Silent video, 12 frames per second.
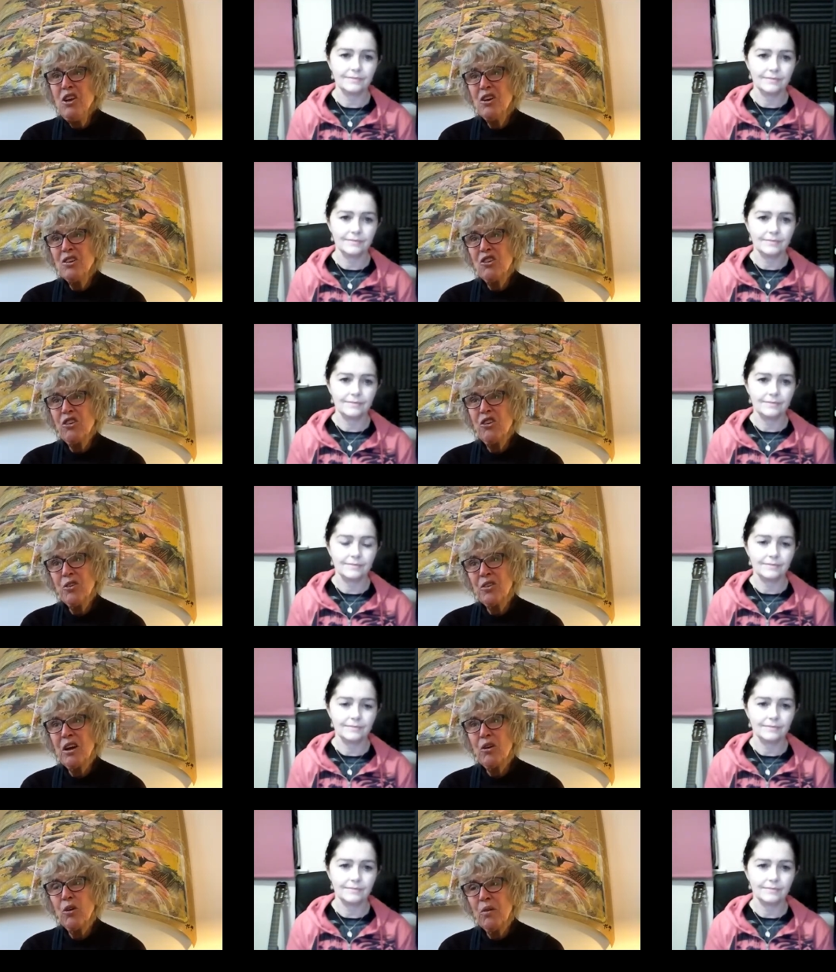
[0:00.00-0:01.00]
Speaker 1: young children
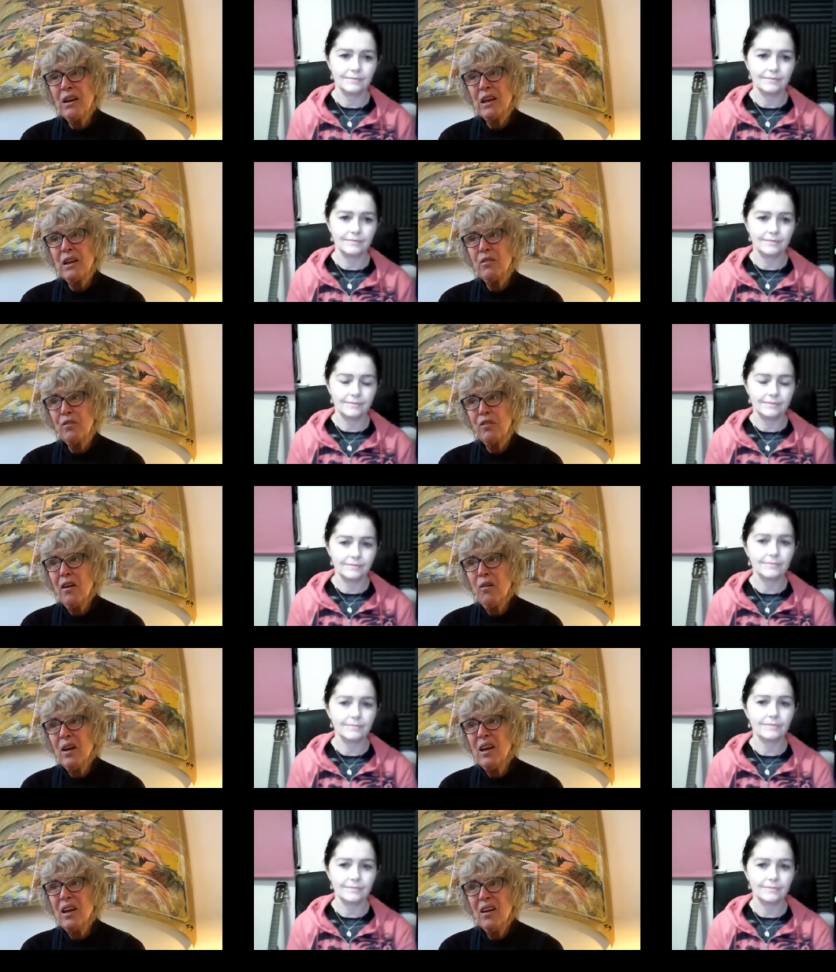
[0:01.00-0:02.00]
are already
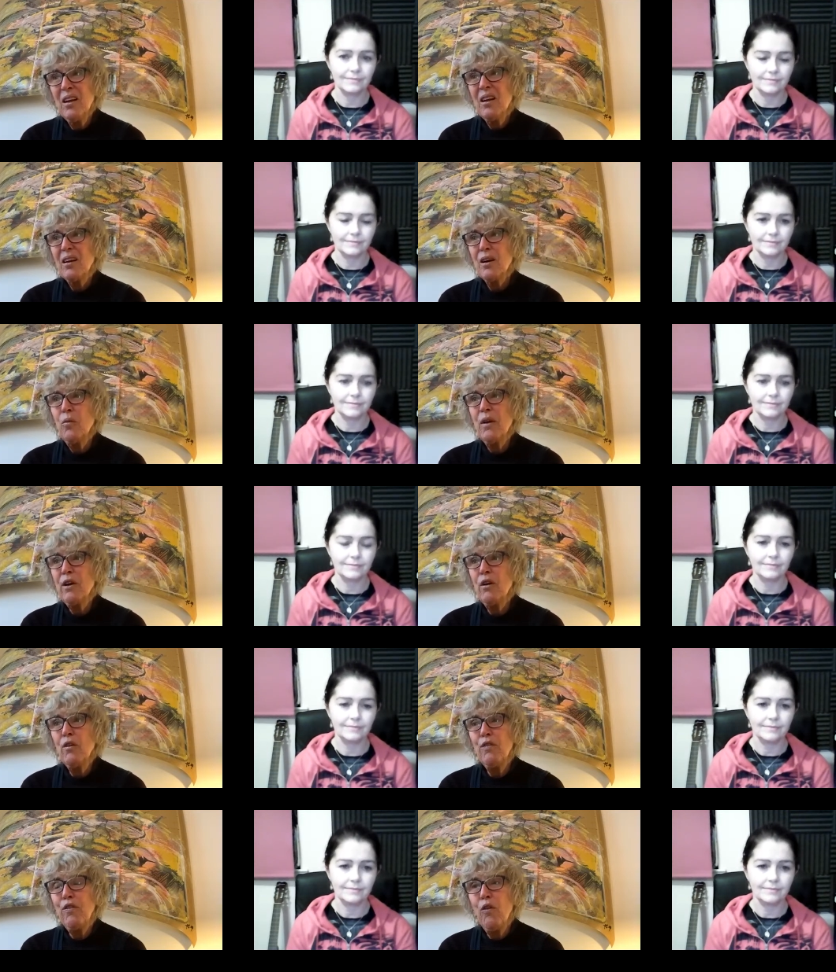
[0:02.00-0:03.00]
very aware
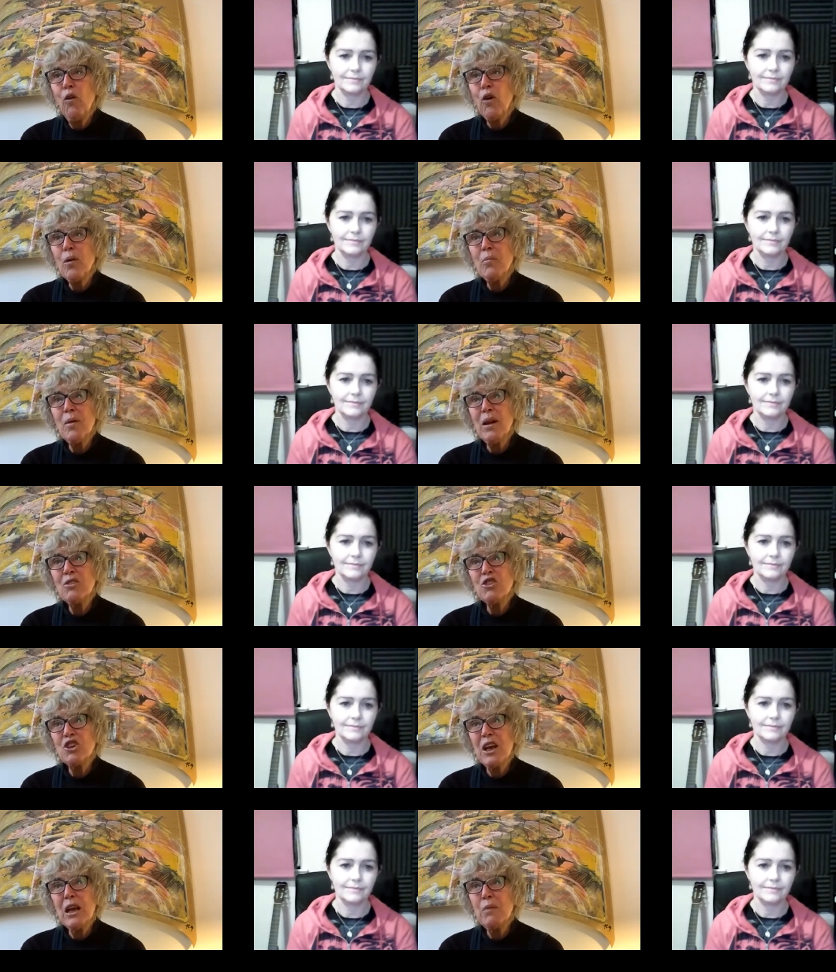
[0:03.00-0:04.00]
of form and
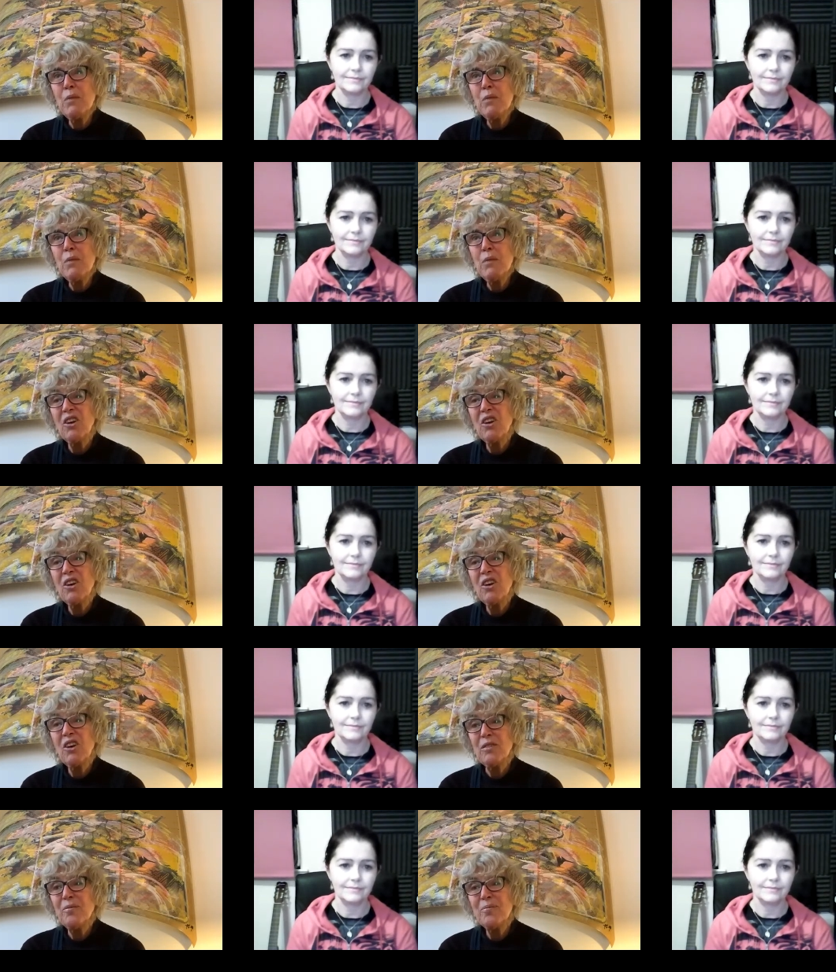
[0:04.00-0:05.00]
shapes and
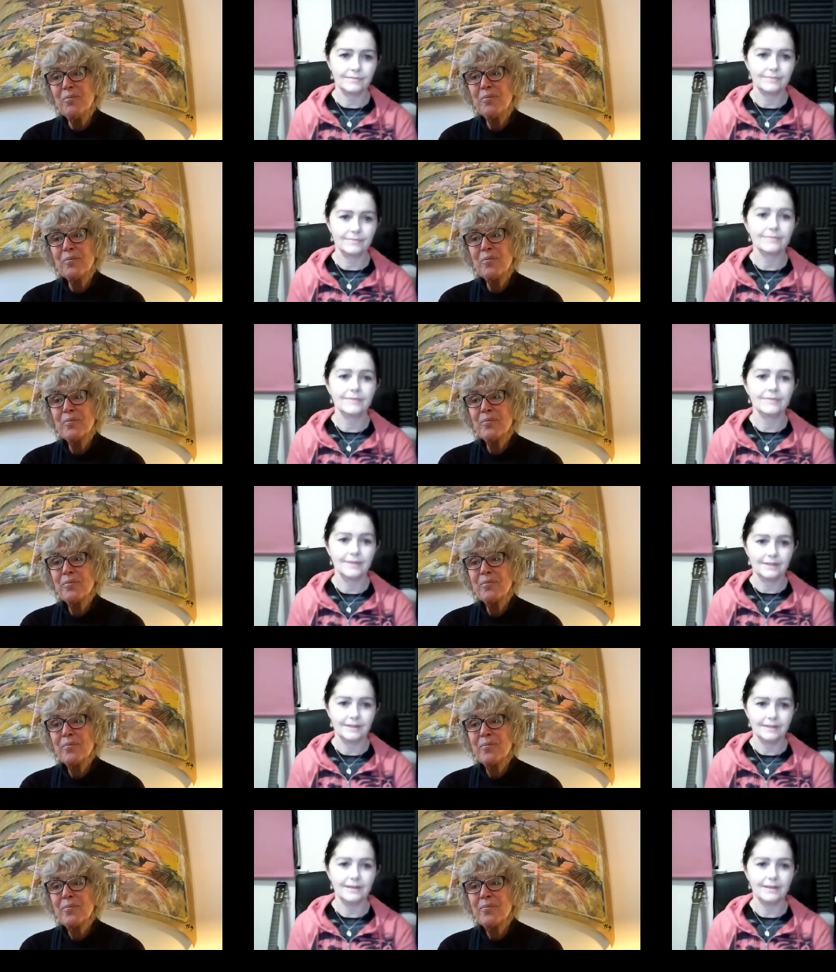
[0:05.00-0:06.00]
color.
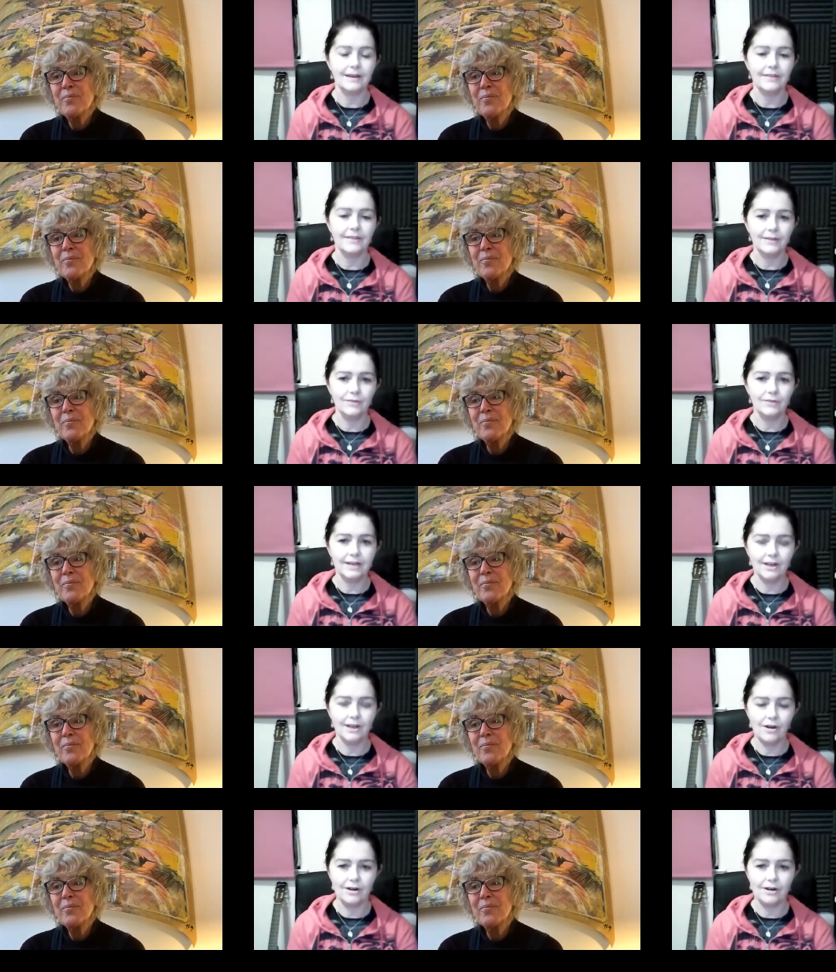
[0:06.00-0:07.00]
Speaker 2: Yeah, they really
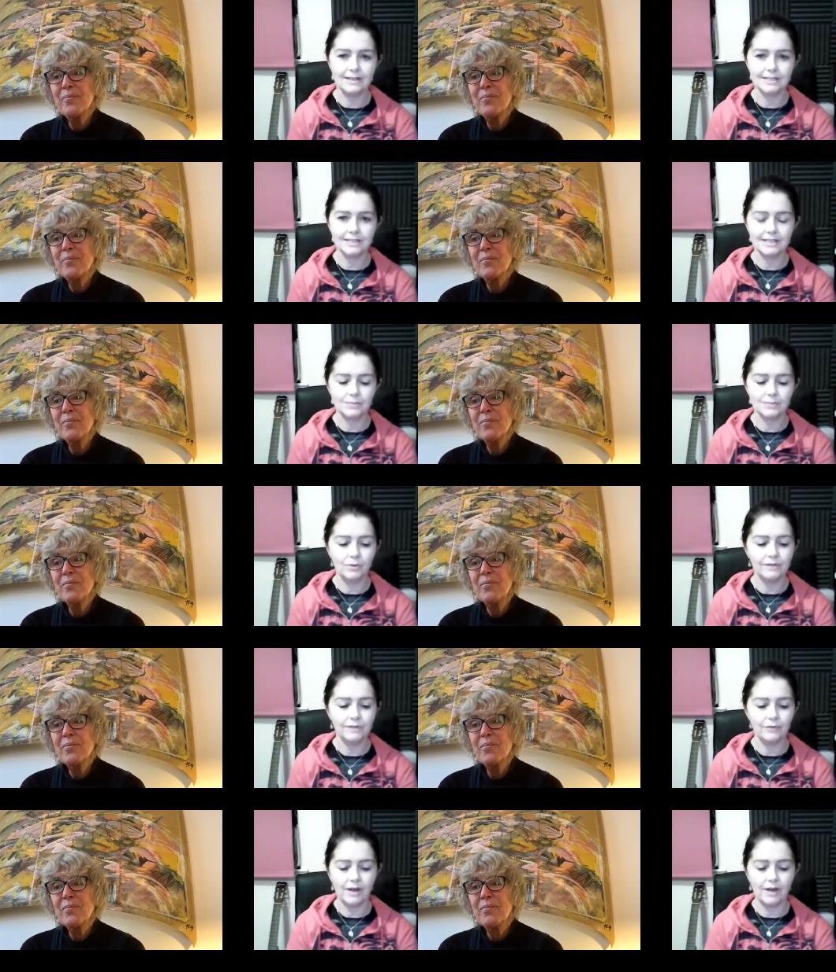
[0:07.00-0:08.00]
are. And it's it's
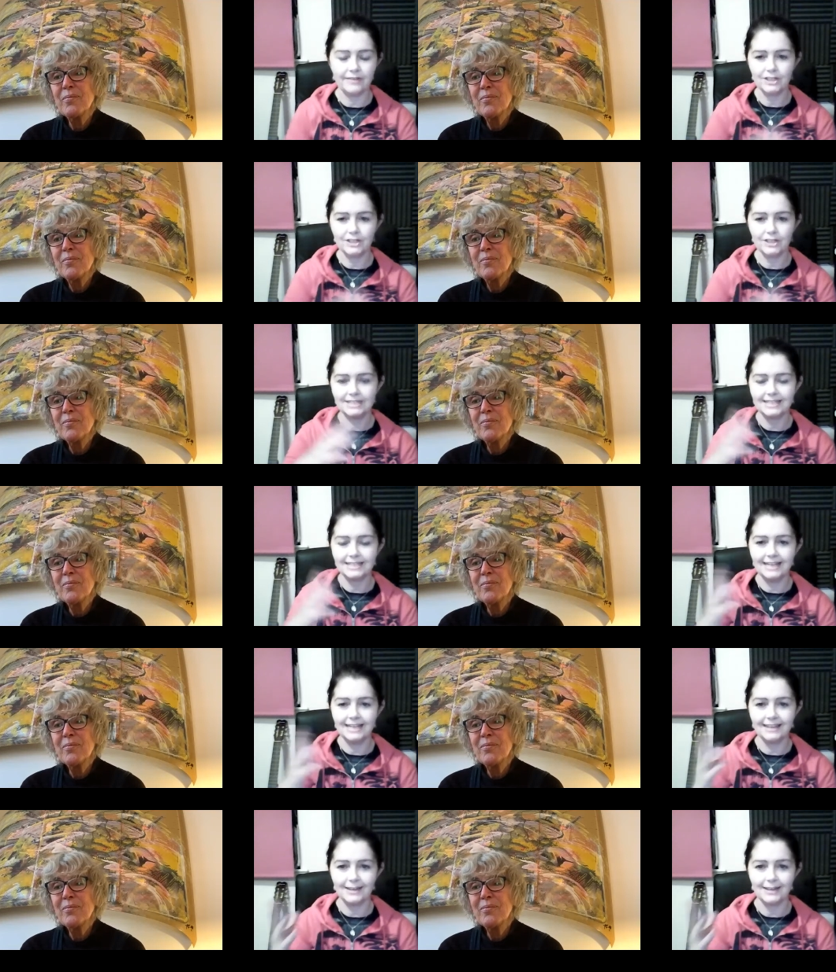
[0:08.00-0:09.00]
wonderful how they
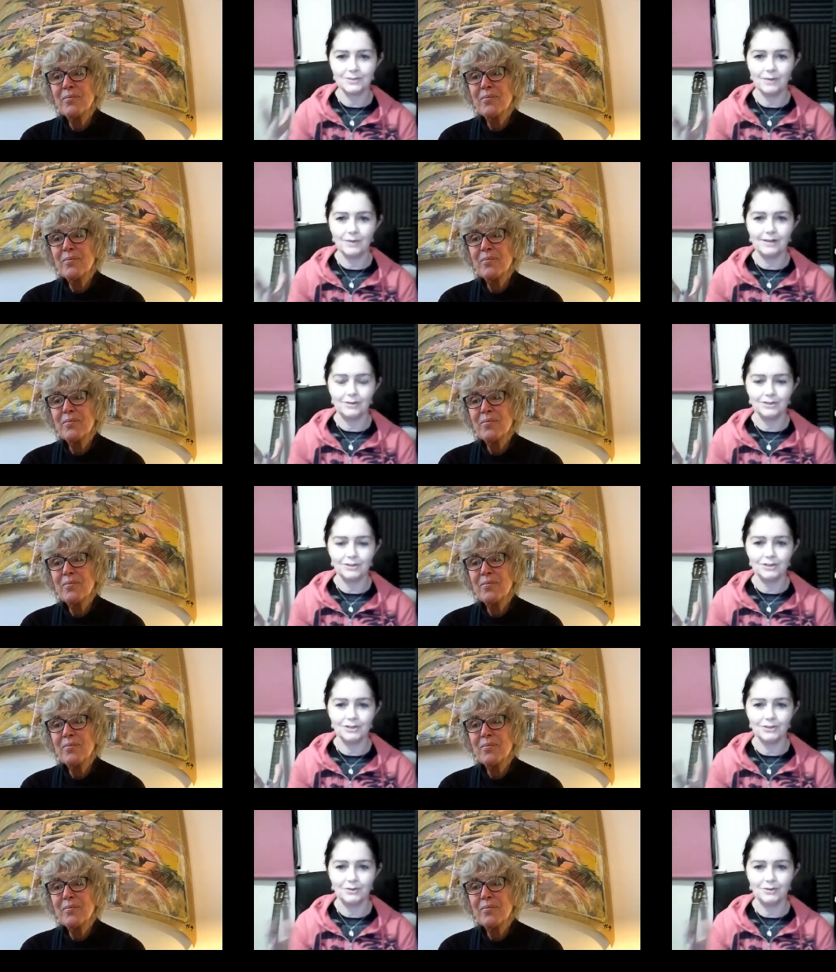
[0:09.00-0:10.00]
translate that as well
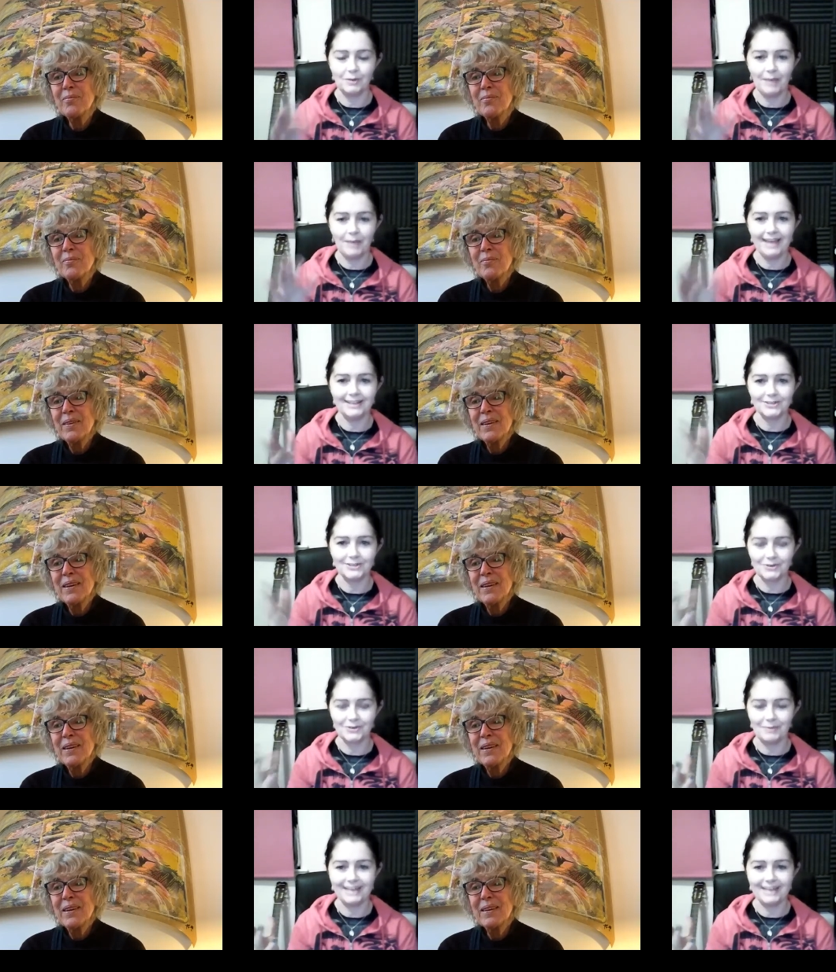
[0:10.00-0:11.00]
onto a page or
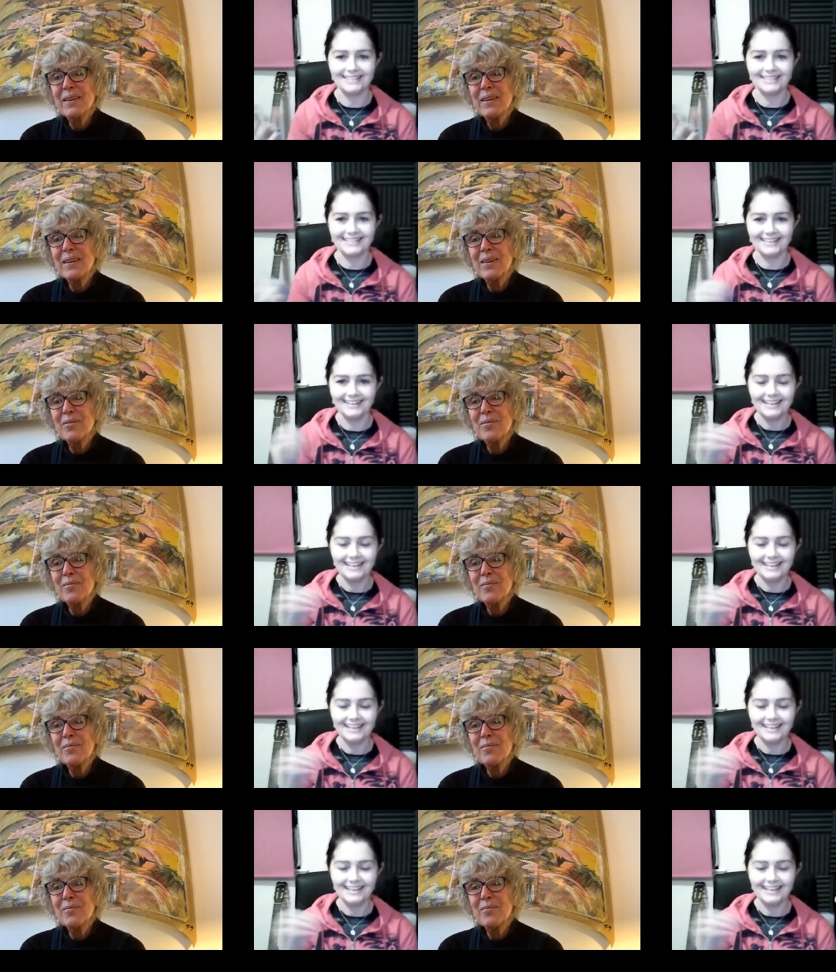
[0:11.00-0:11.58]
a painting,